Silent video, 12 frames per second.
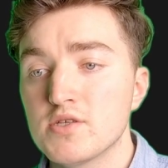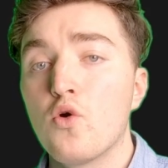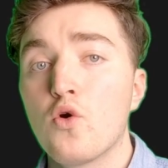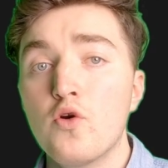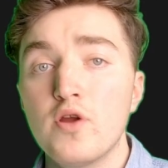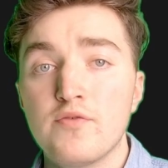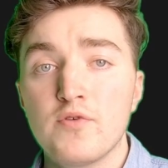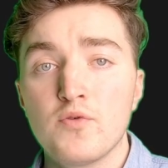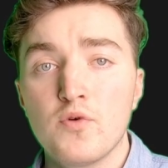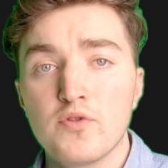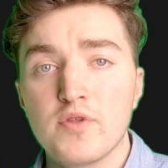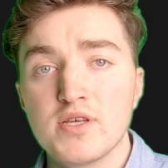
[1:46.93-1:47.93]
or if you
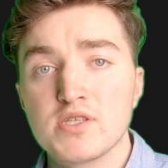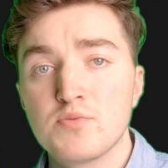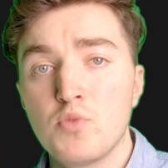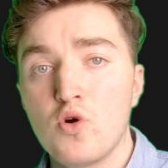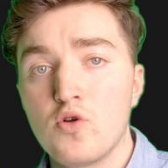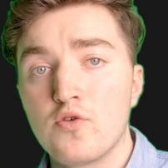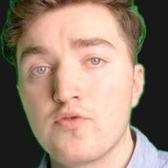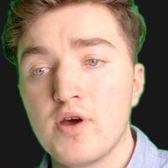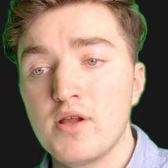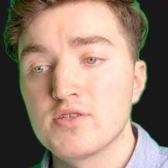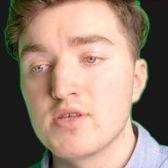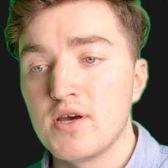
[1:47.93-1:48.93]
want a smaller
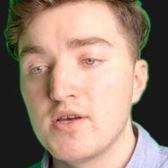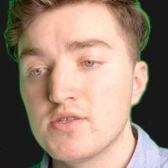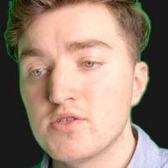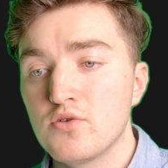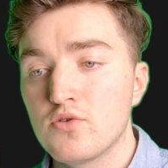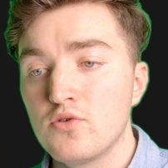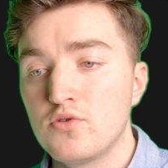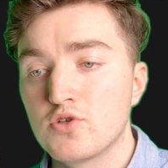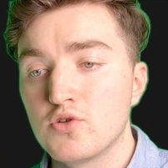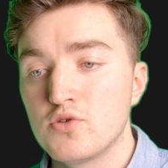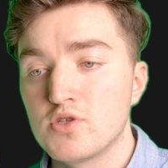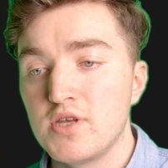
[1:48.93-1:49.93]
file size, you could
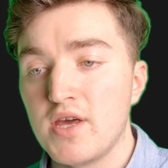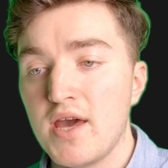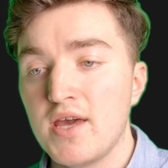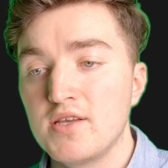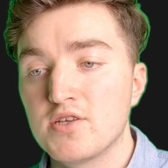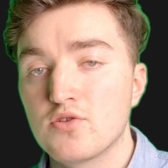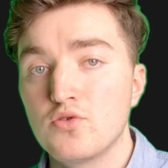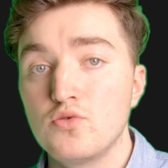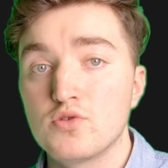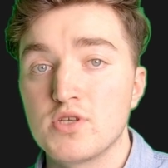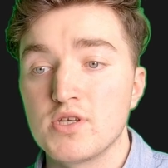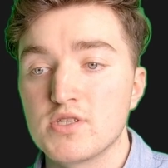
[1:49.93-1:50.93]
choose the
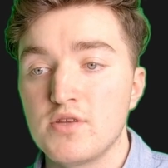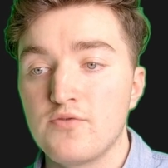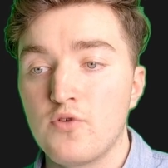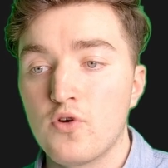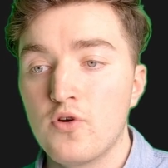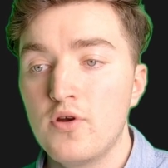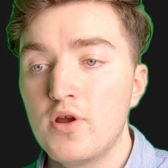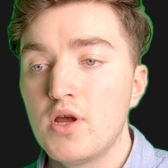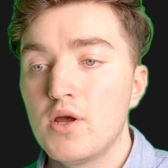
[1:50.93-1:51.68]
H.264,